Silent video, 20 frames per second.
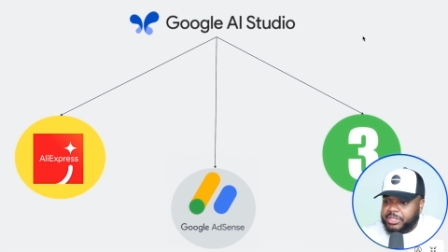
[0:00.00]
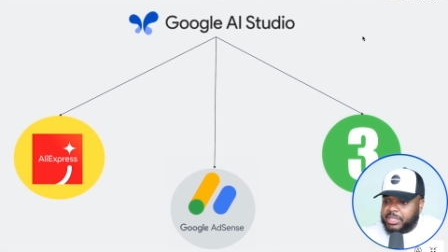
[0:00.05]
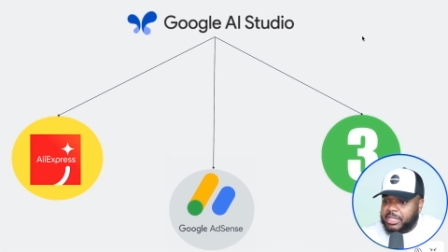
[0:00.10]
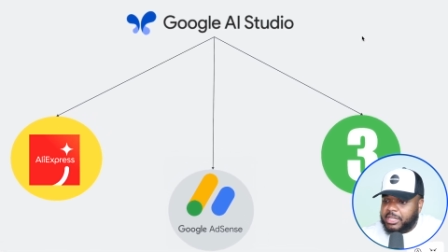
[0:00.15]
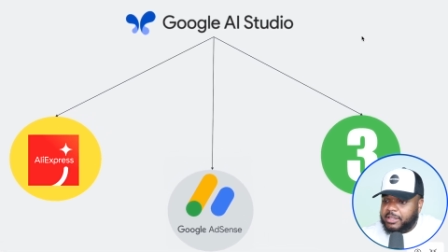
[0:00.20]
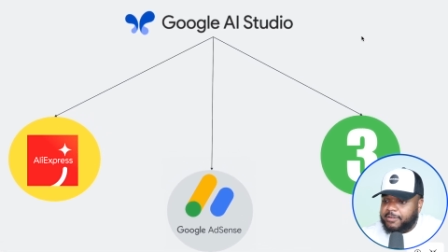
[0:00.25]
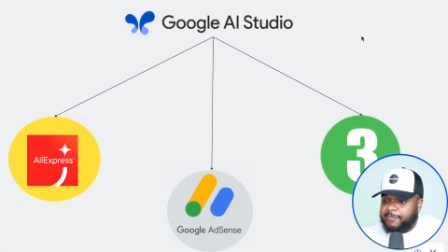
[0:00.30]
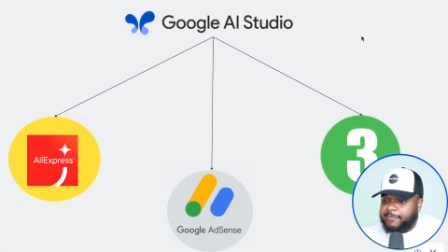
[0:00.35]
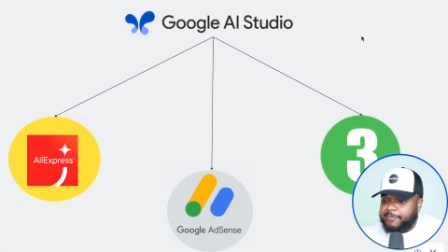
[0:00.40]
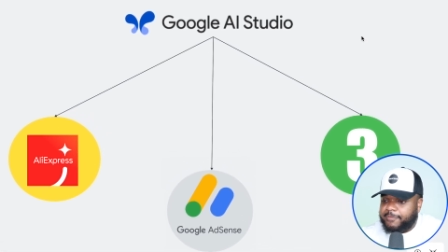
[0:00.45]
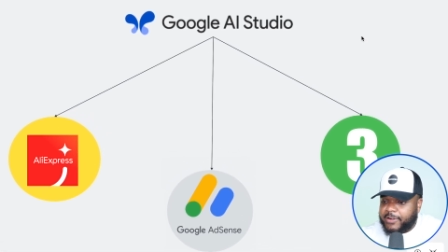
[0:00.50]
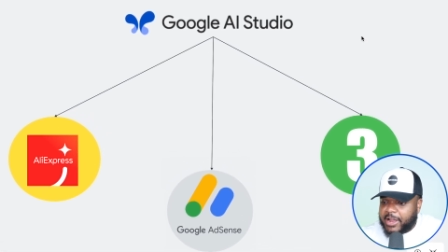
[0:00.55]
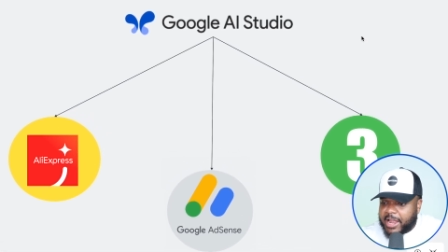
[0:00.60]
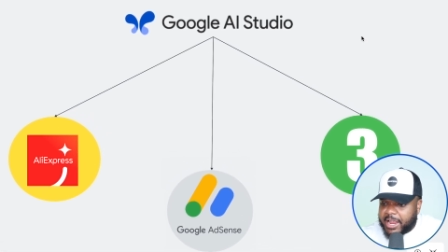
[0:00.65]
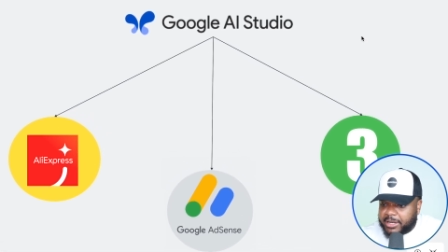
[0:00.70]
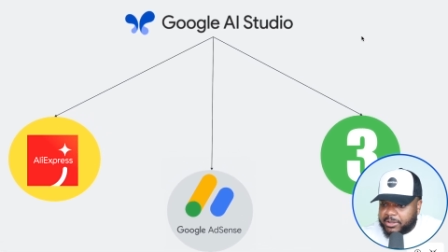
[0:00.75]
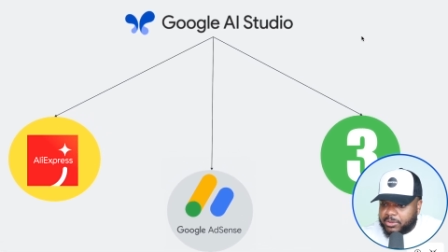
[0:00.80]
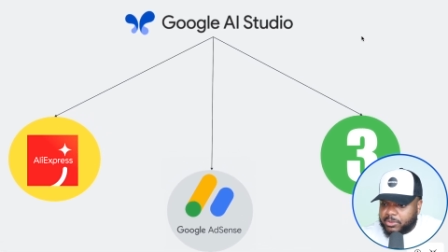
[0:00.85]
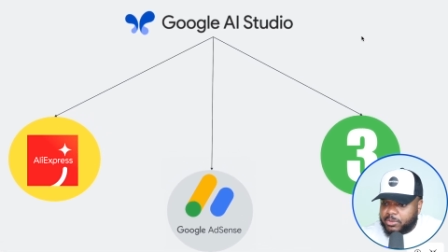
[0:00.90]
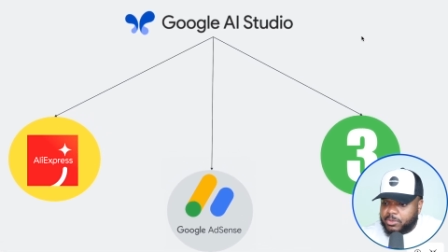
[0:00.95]
the
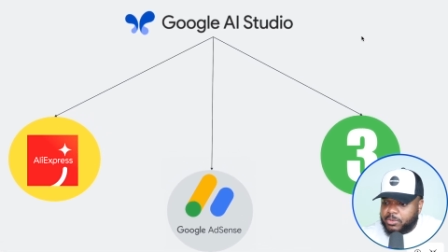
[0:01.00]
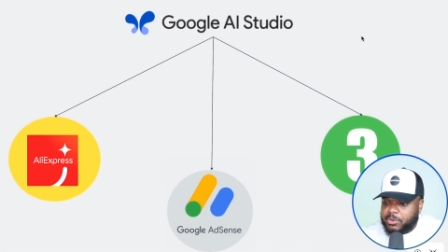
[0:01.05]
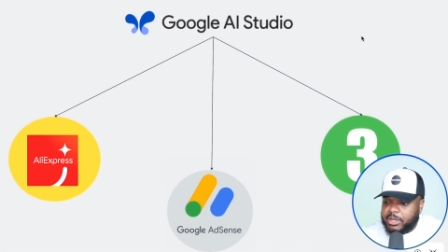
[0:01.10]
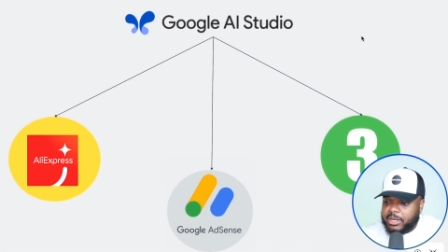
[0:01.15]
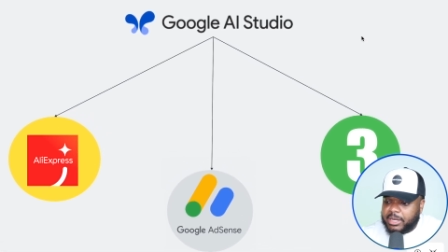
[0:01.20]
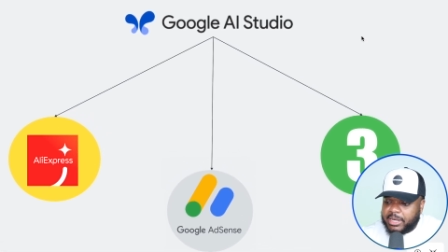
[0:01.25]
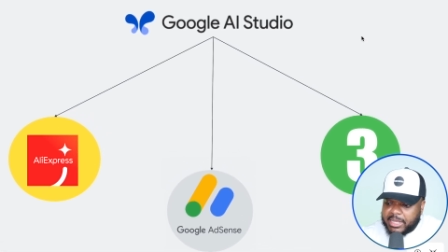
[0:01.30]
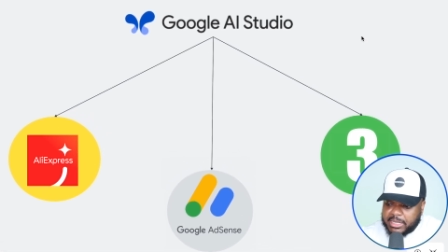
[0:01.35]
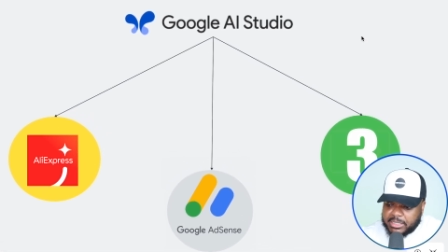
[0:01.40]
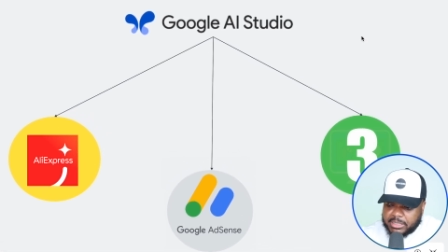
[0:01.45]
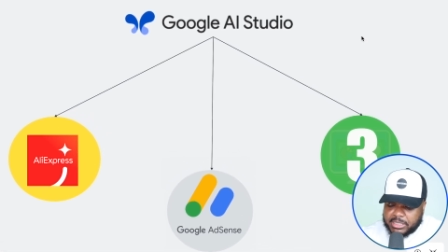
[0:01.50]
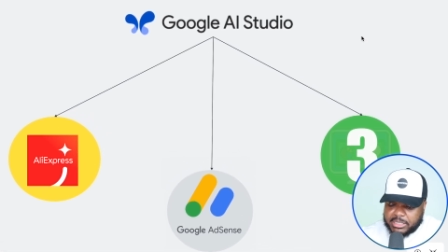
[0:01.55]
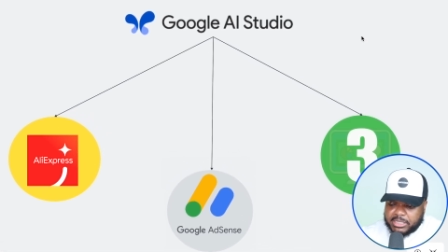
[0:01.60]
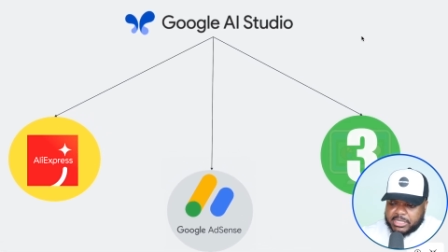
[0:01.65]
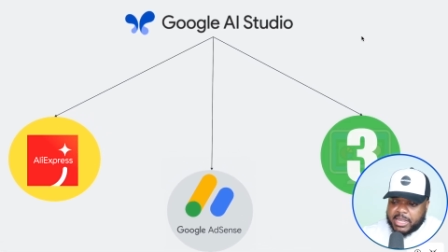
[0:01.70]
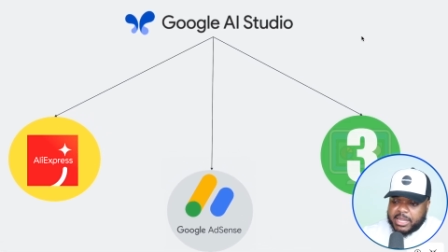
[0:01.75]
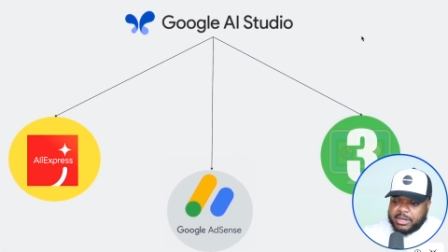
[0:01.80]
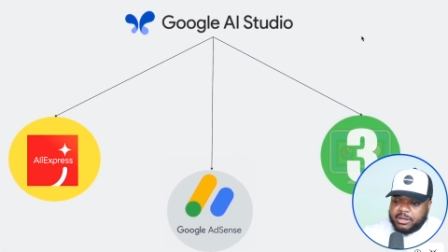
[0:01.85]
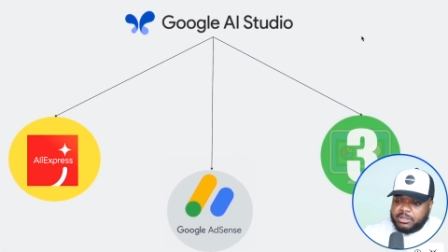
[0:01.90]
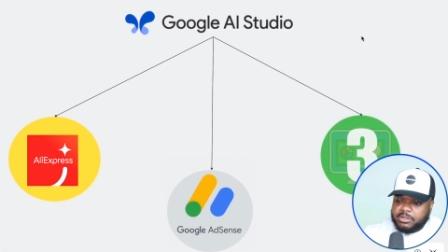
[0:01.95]
final lazy
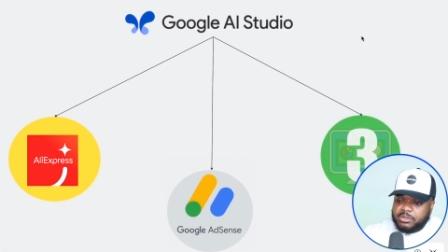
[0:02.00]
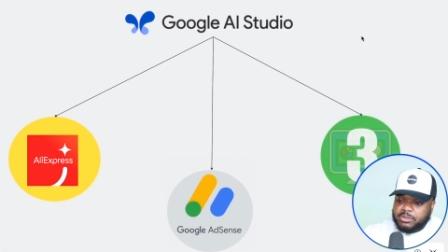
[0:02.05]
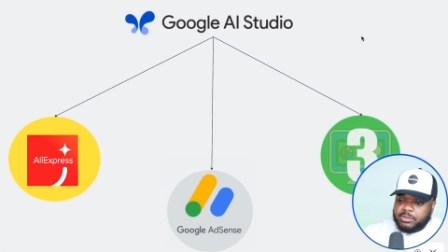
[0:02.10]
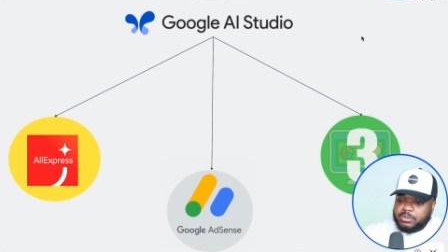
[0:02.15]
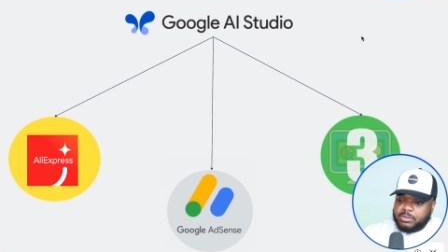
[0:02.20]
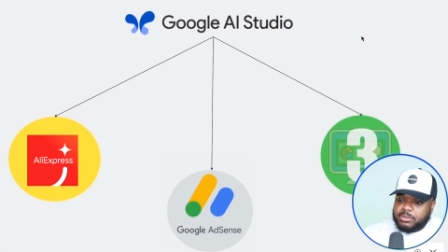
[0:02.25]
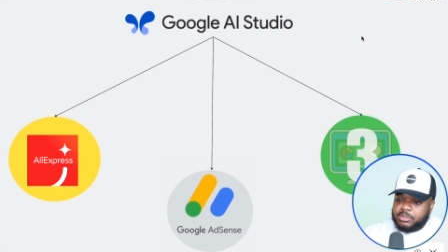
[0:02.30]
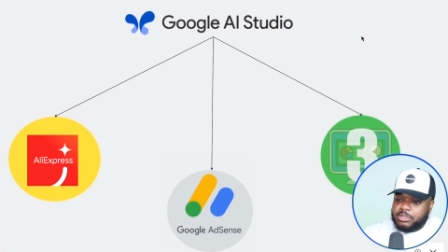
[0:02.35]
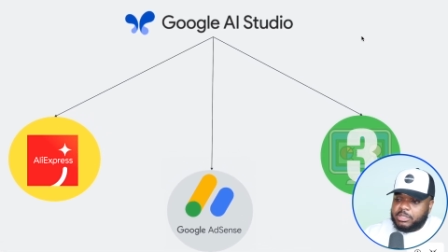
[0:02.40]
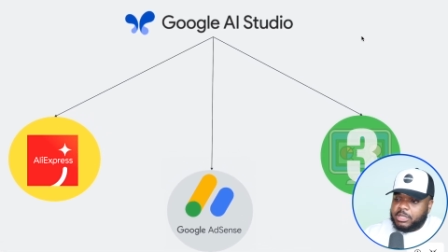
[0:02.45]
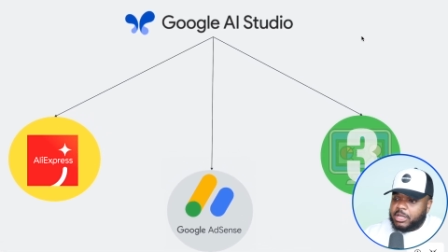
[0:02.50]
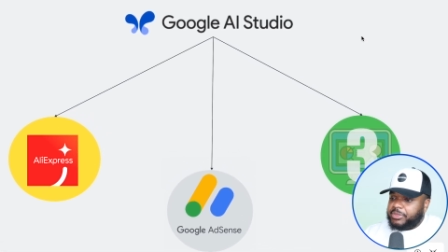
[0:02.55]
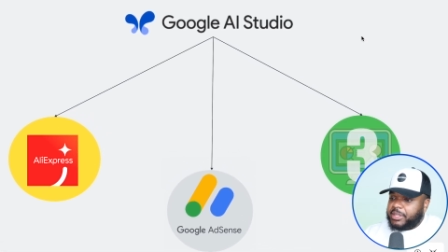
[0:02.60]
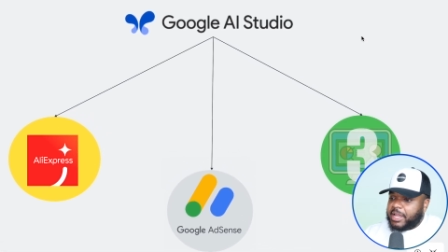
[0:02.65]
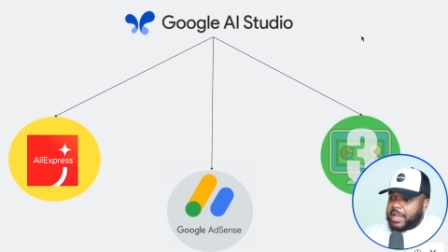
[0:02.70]
side hustles